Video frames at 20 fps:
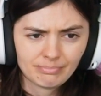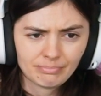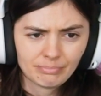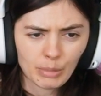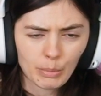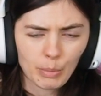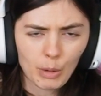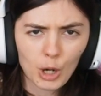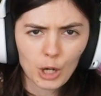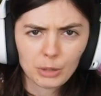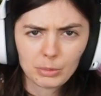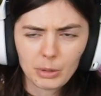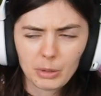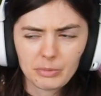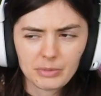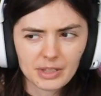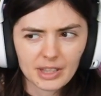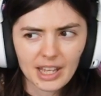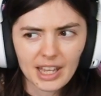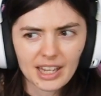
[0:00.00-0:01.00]
A part of
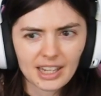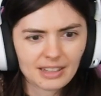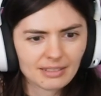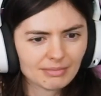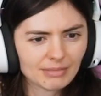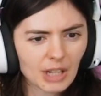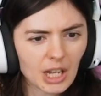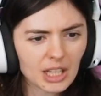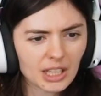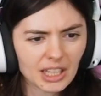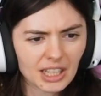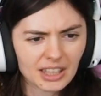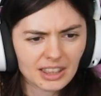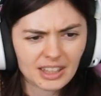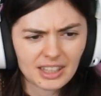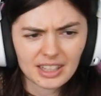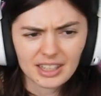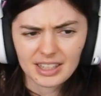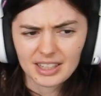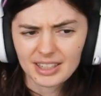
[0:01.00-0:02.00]
him's like, not like
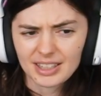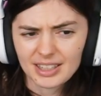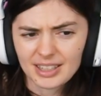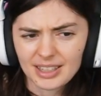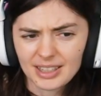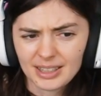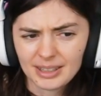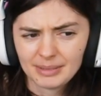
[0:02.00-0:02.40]
this.